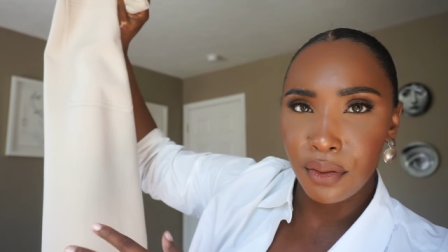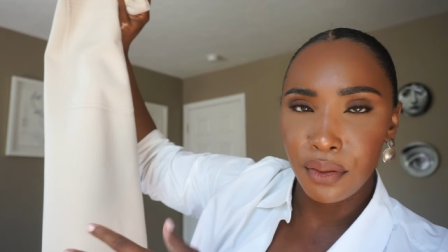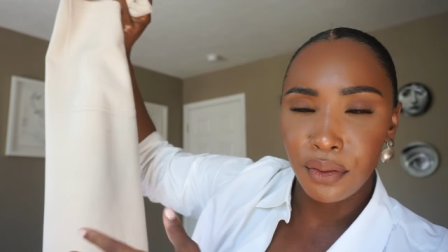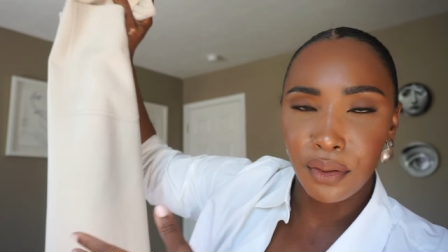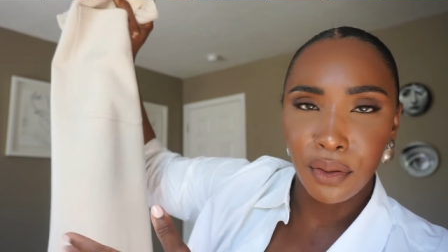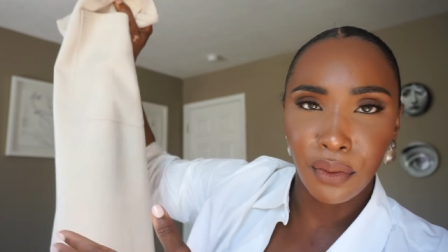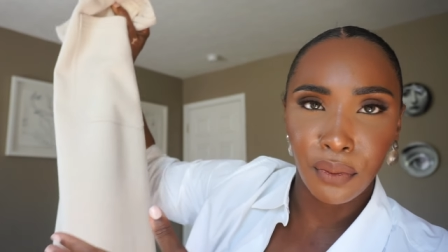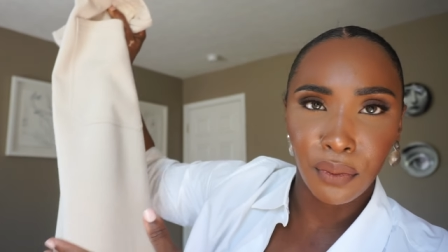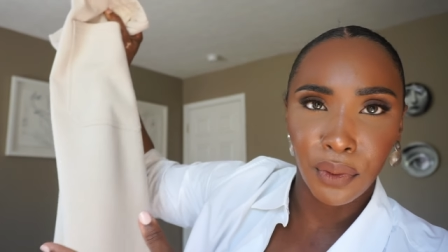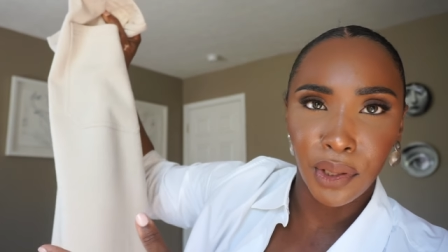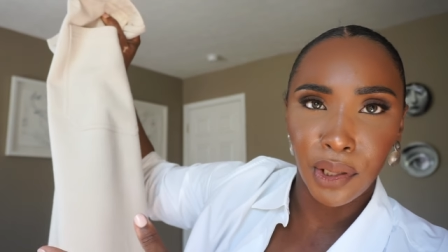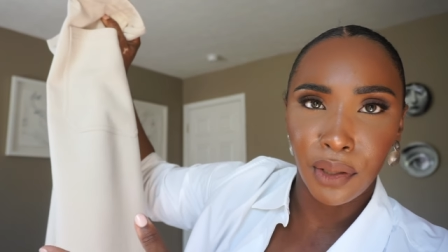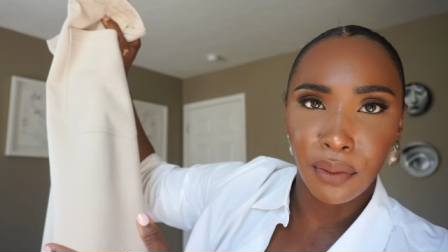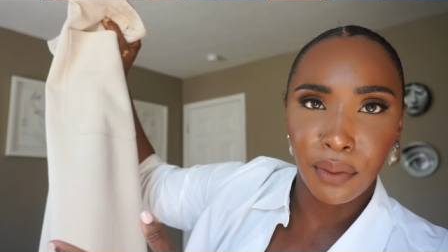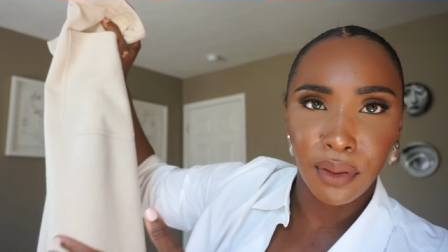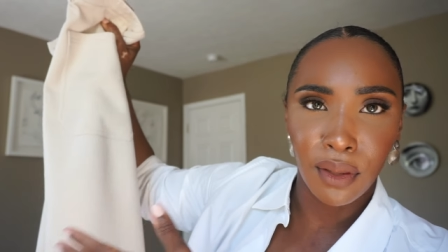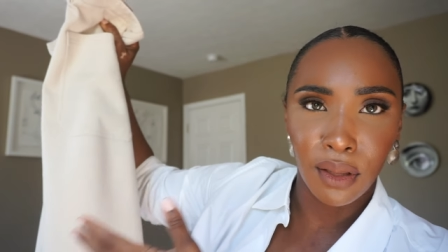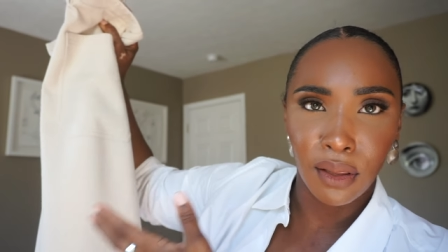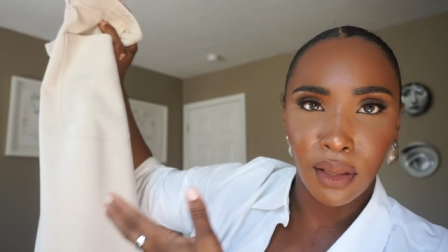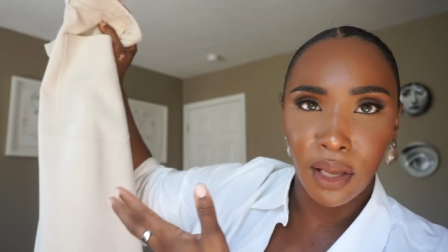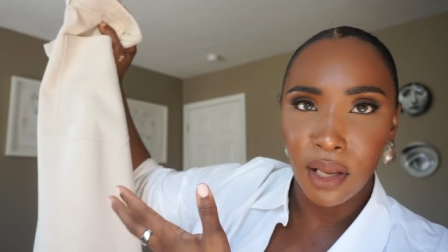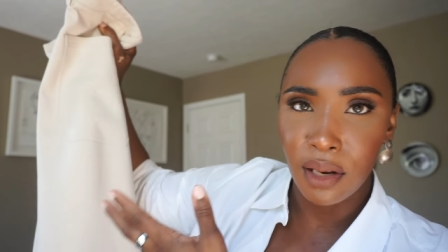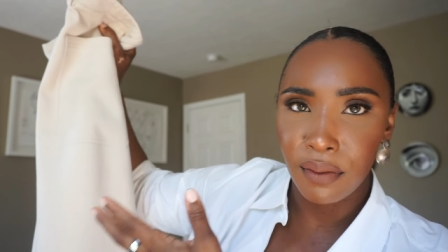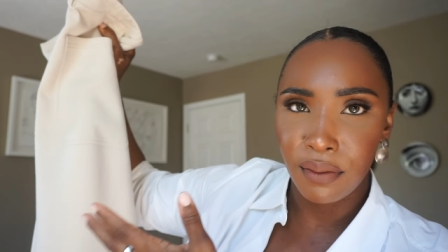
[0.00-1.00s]
You can wear it with a
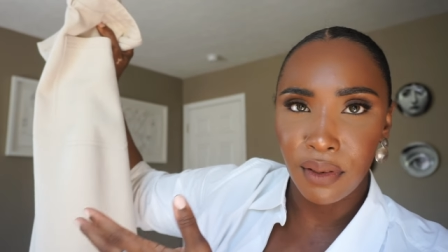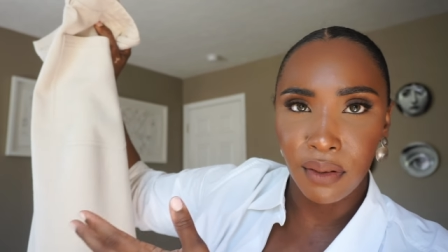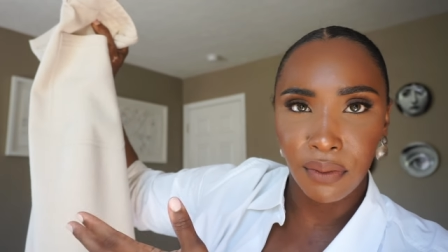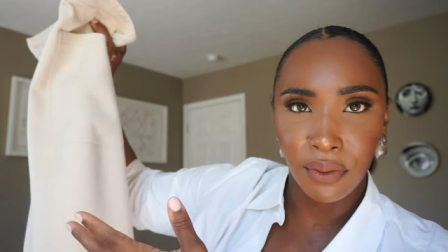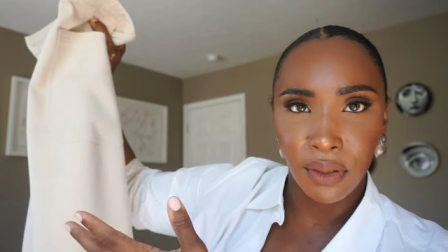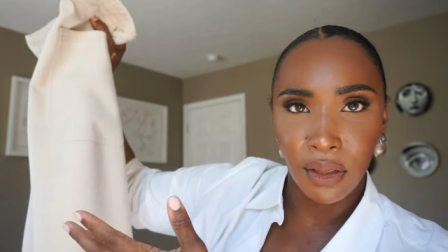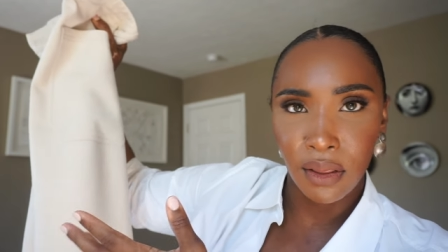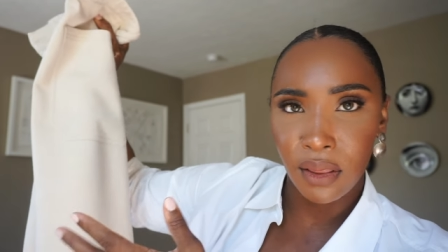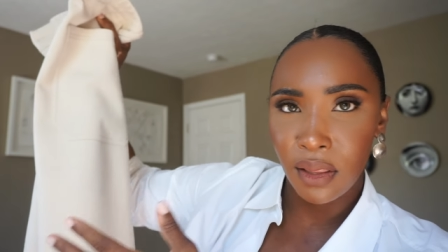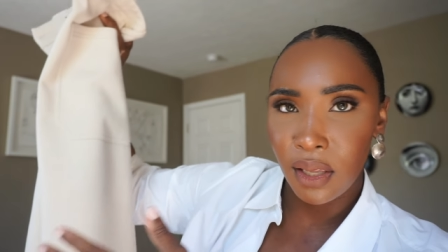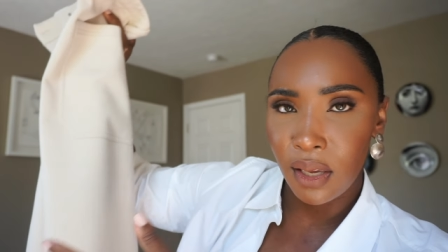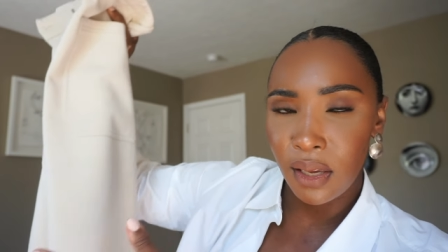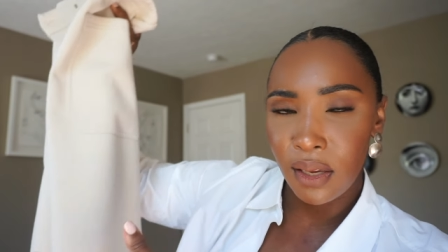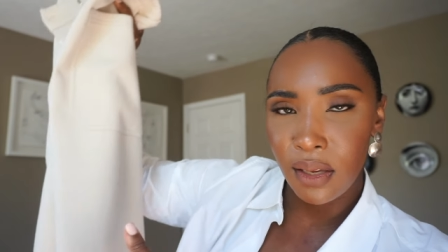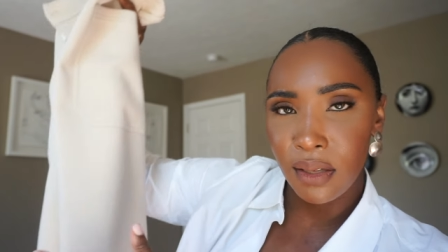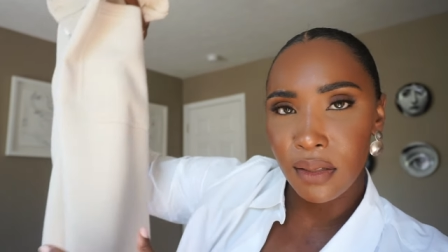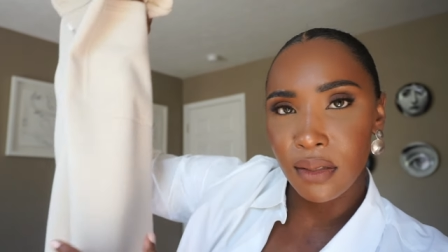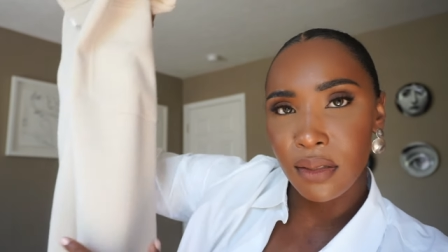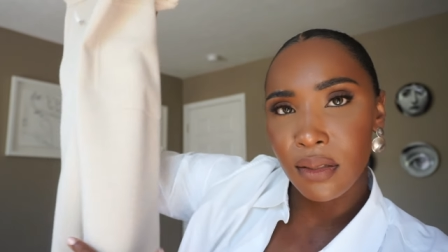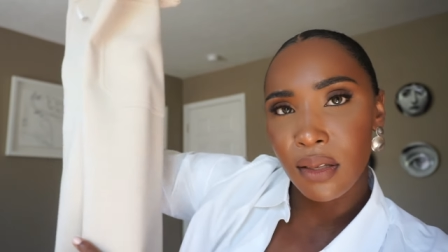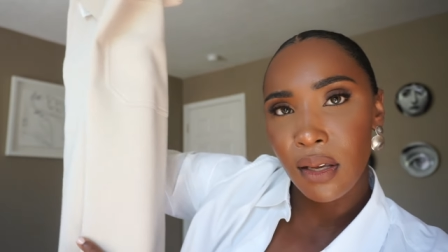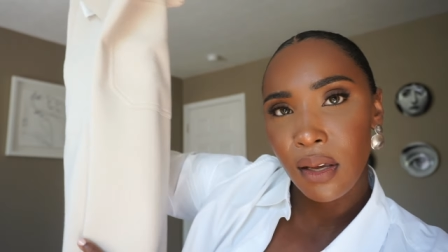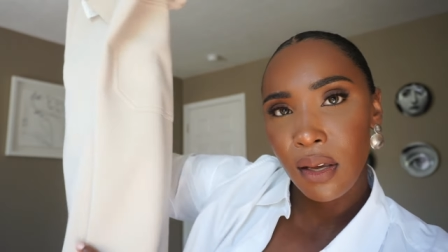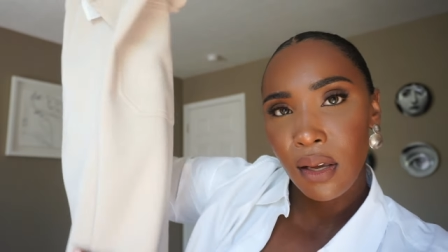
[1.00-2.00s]
lot of different
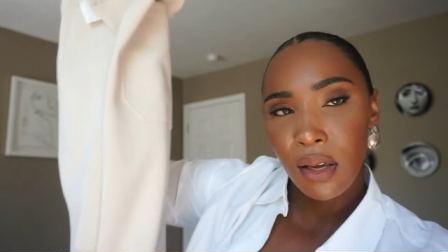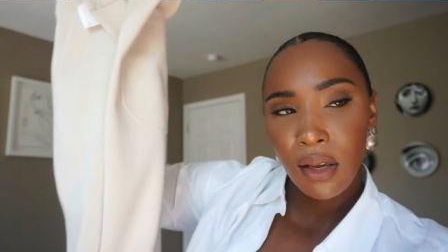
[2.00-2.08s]
things.